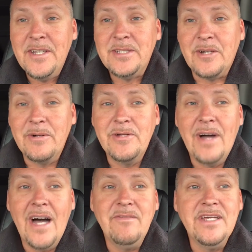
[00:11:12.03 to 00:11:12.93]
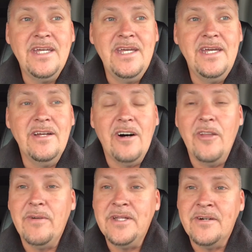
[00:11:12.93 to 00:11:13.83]
So when you have the key all
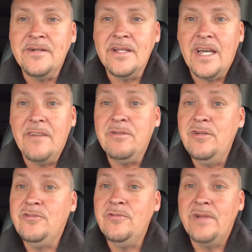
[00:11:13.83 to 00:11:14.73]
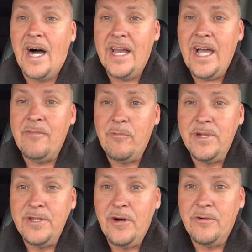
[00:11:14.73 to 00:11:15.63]
the way turned to the left, you do not have
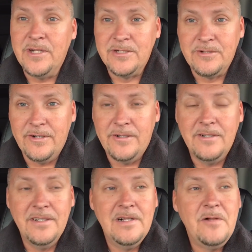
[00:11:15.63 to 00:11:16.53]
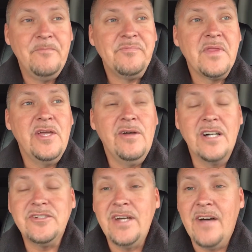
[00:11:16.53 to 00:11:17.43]
window control. You
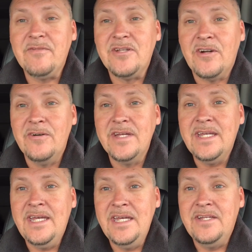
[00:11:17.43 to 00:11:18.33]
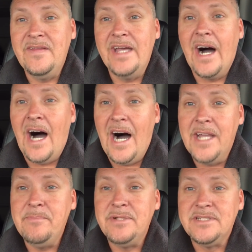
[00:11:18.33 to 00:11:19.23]
actually have to turn the key to the
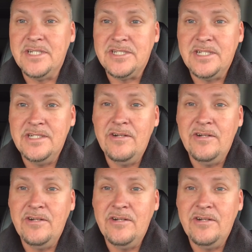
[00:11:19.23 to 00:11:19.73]
on position.